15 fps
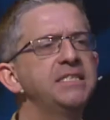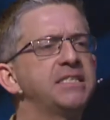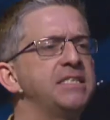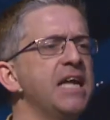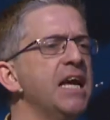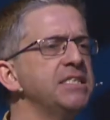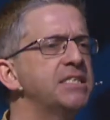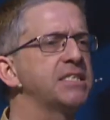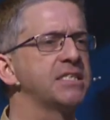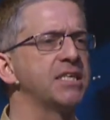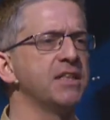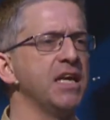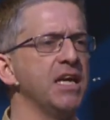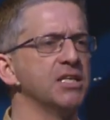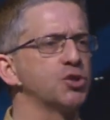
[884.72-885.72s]
says to
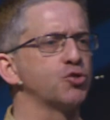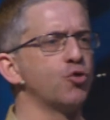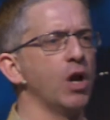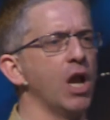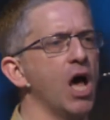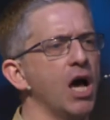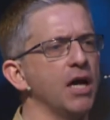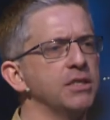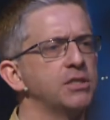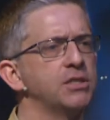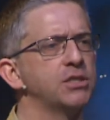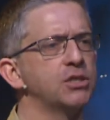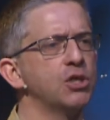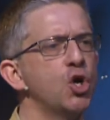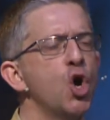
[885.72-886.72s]
the
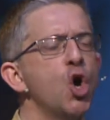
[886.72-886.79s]
Israelites,